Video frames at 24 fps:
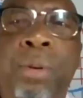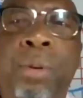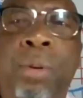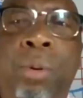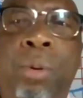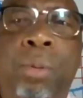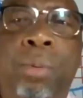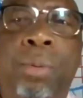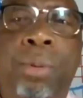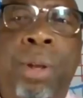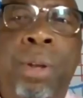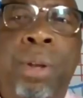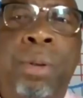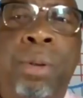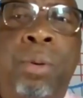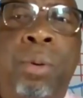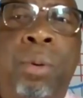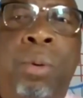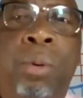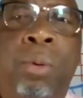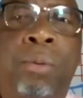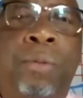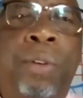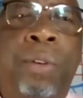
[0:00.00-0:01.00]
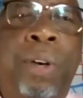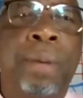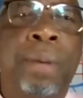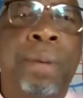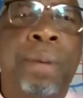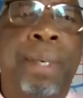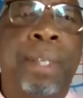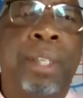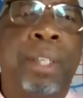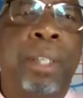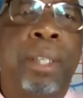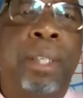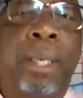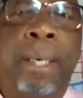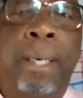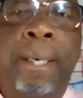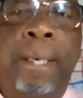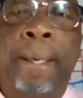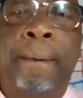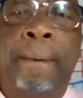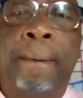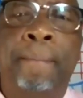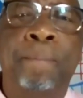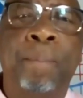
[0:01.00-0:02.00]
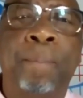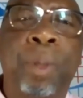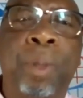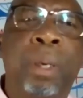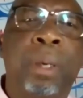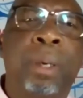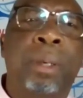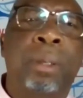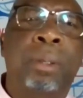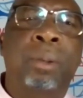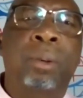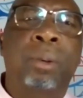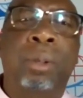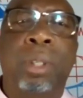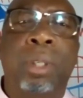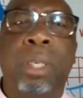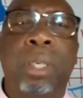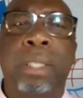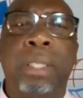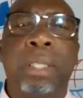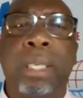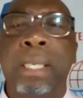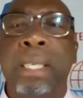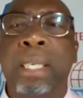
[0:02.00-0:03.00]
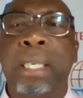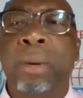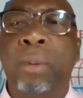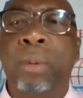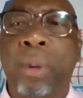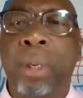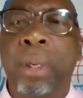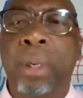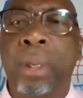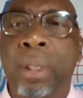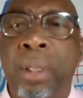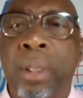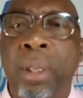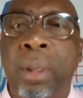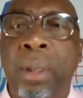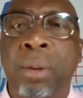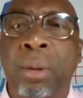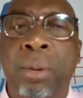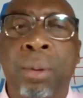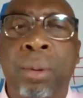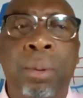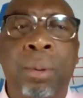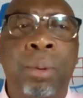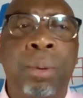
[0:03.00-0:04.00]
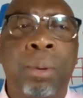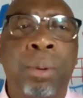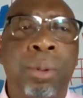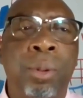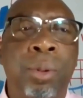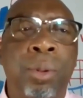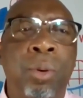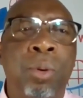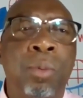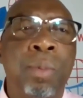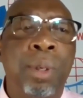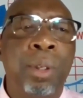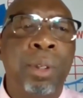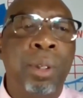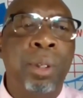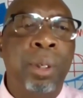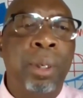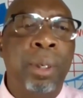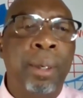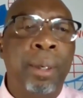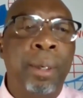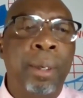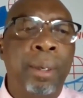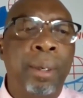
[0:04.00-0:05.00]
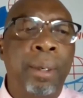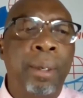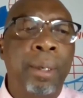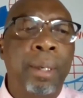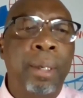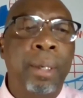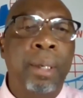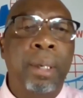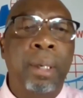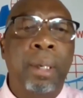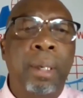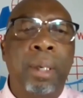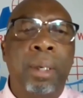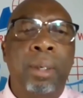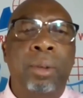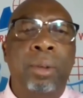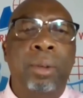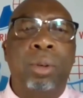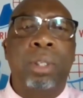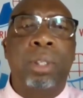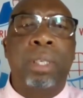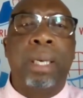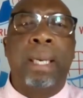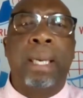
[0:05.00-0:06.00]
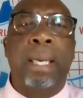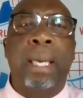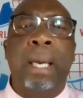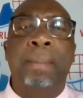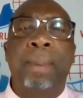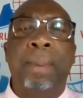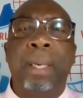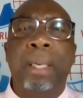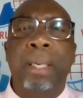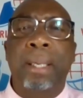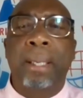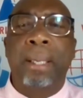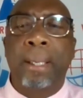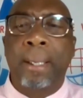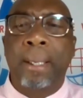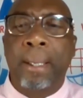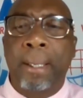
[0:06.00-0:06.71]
Thank you very much, Dr. Tandiwe. Thank you so much, Dr. Gama.